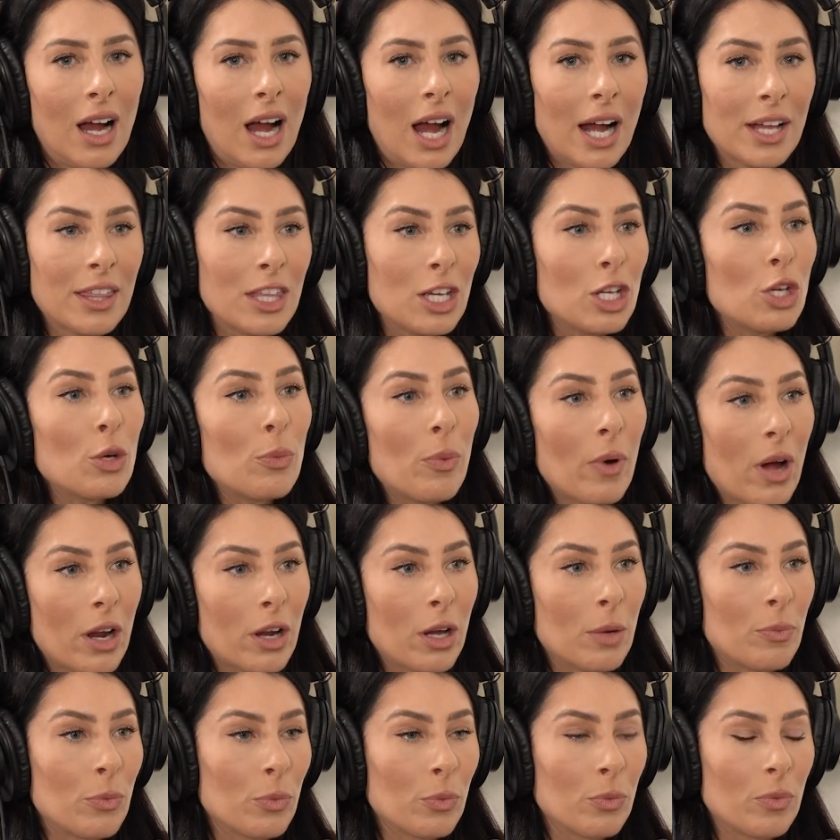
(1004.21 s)
I think you brought
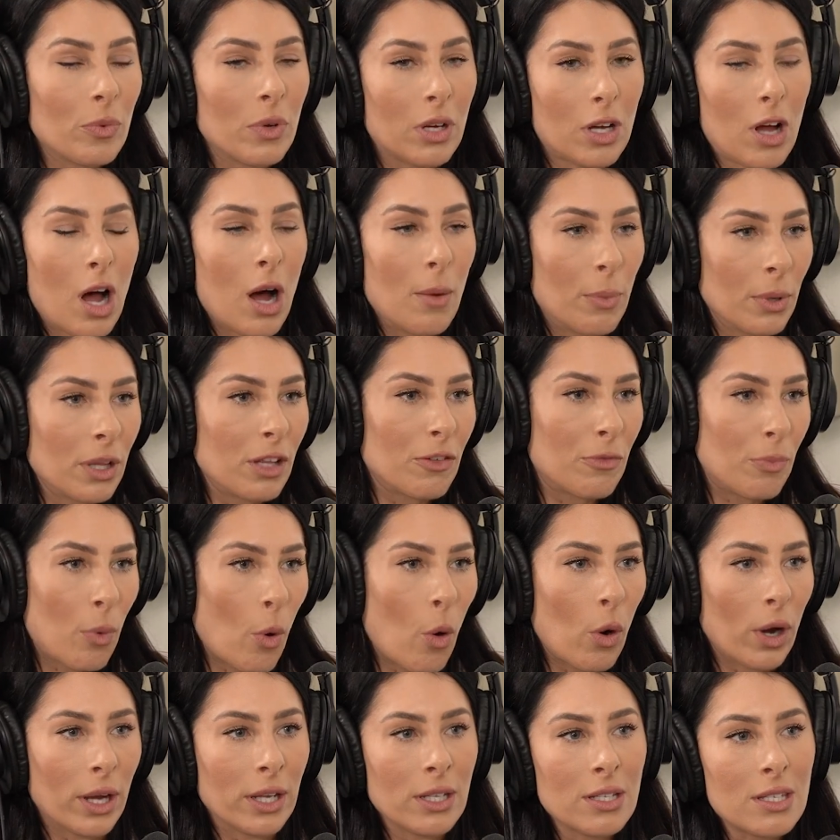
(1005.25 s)
up a couple of
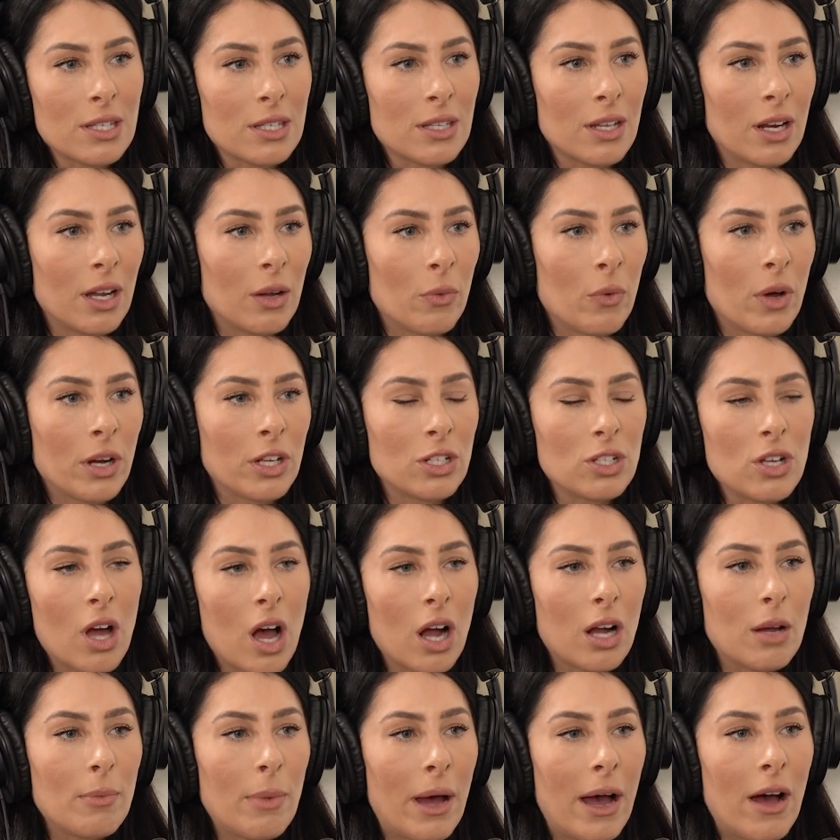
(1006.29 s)
points that I want to
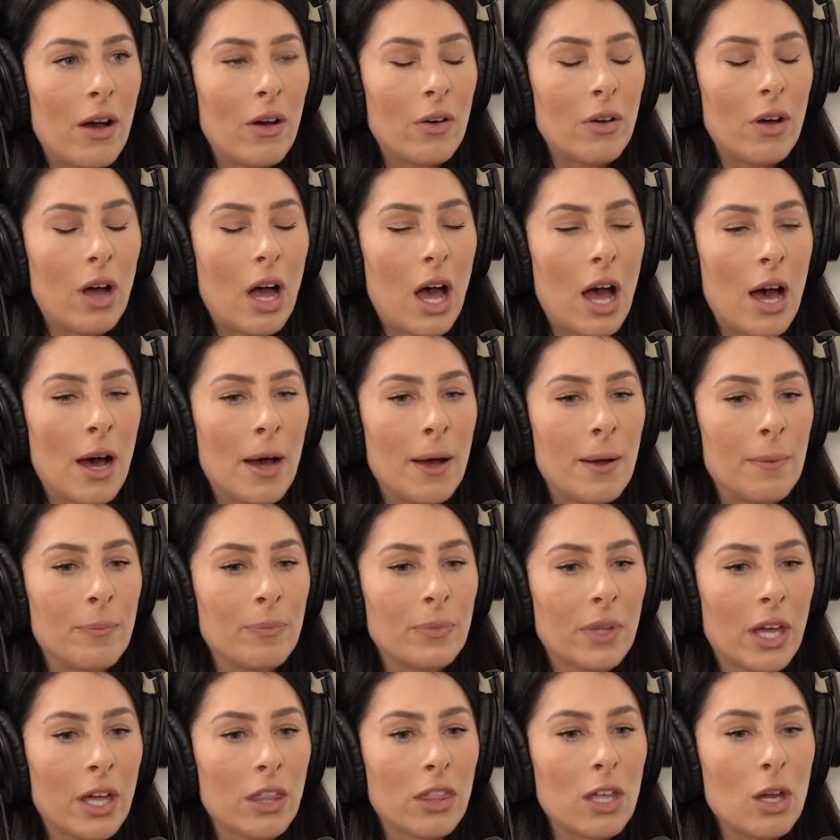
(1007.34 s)
talk about.
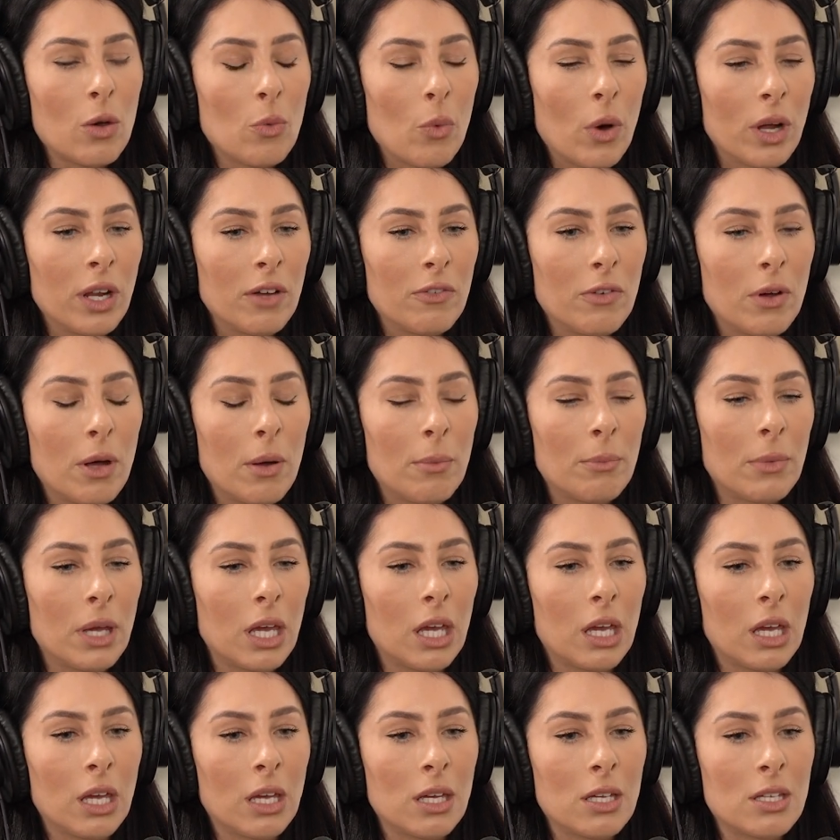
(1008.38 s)
I think one of them
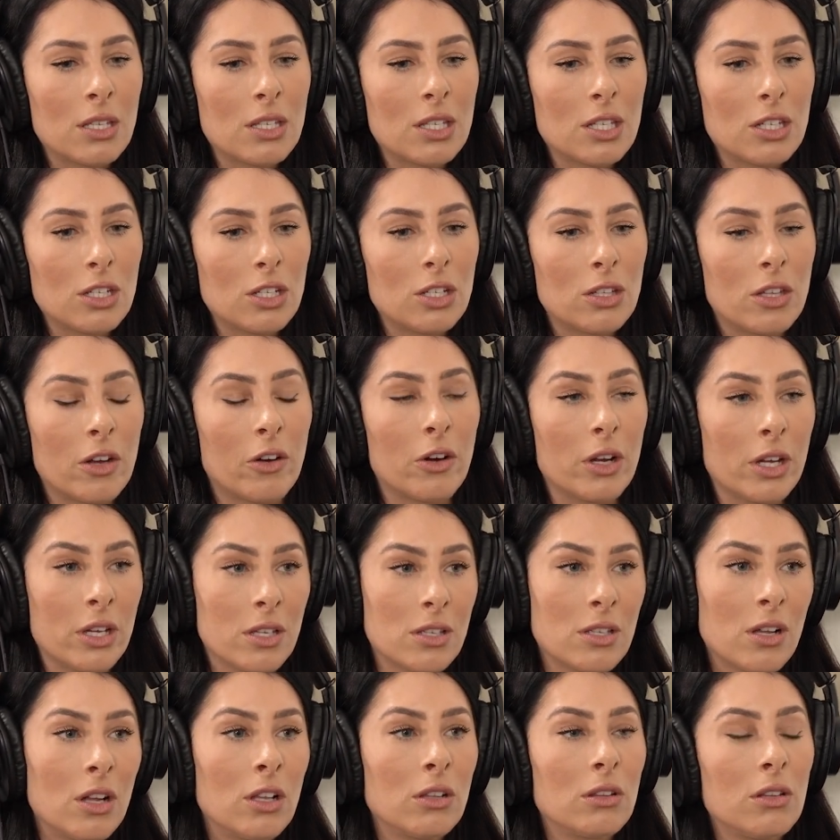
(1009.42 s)
is there
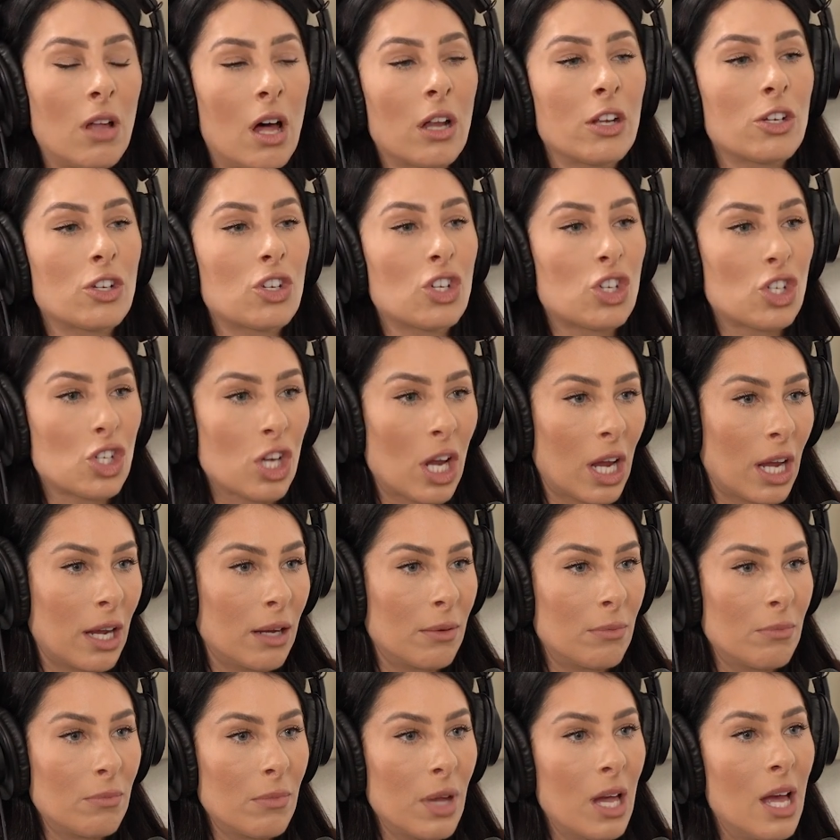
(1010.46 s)
is a lot of
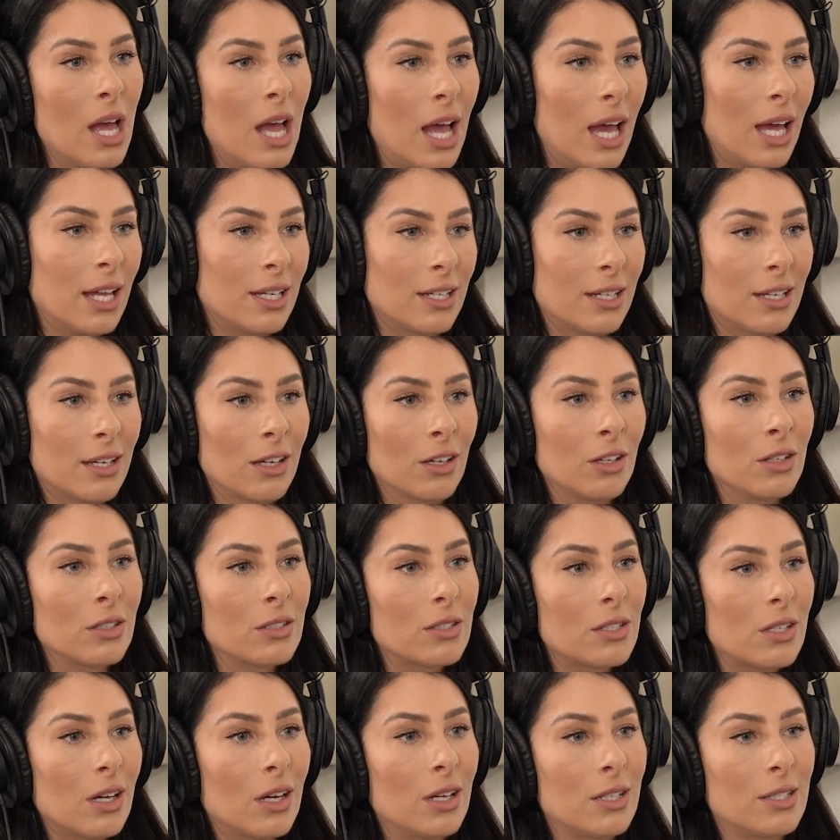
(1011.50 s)
shame and
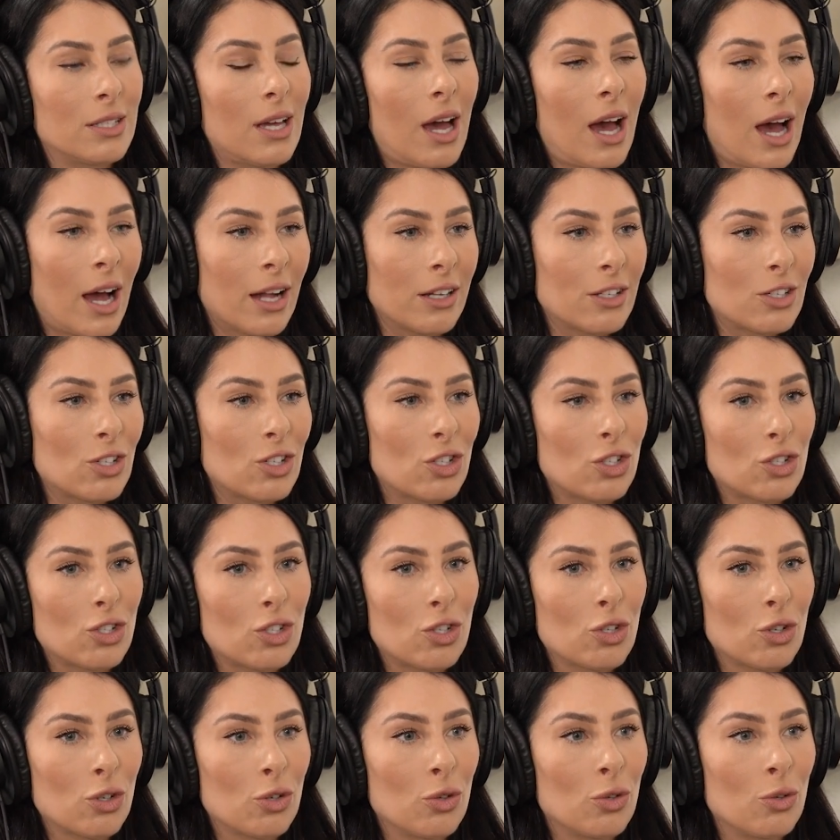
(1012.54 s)
guilt attached
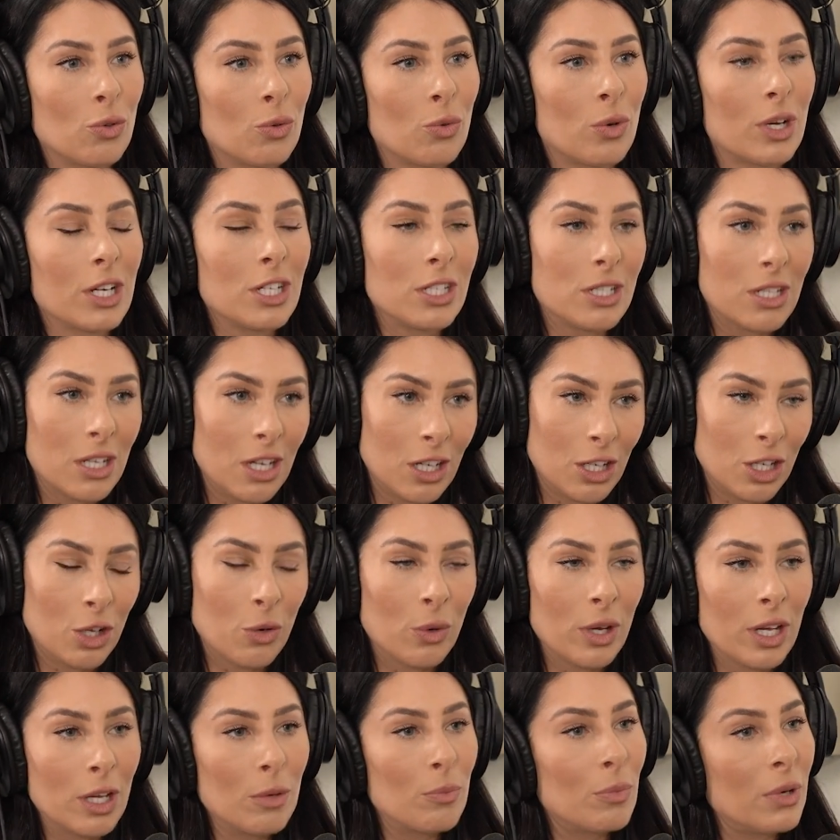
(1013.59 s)
to
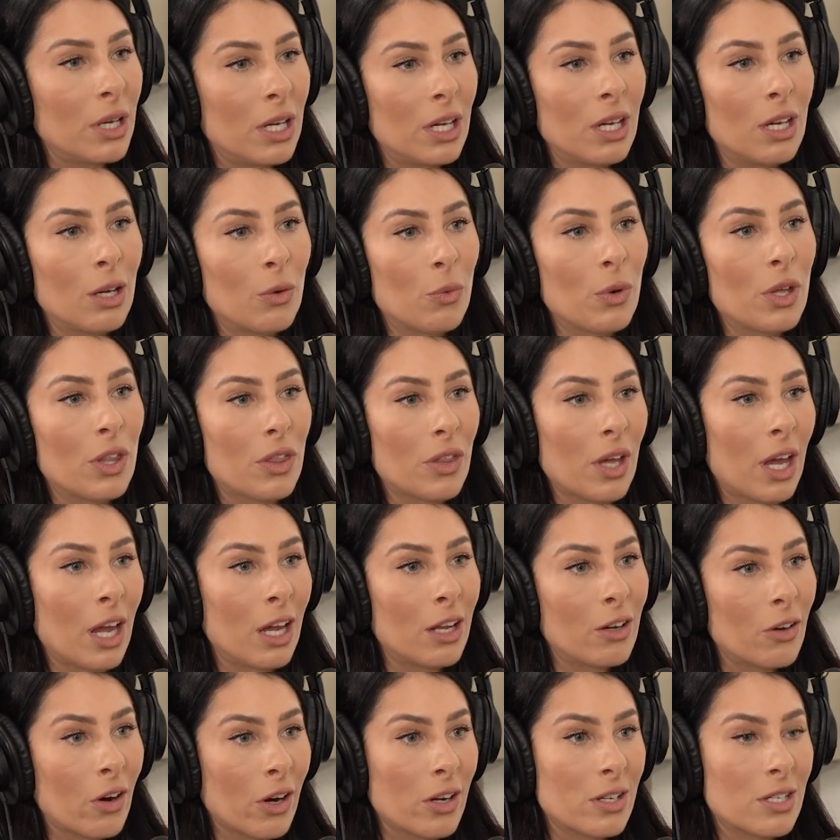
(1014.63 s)
continuing being with
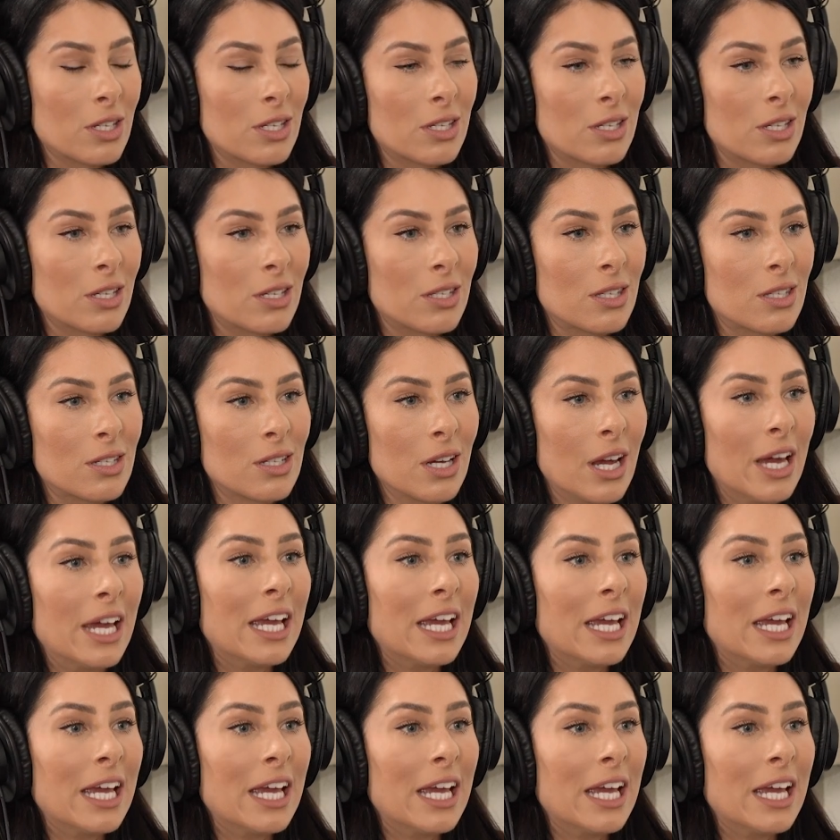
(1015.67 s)
a narcissist,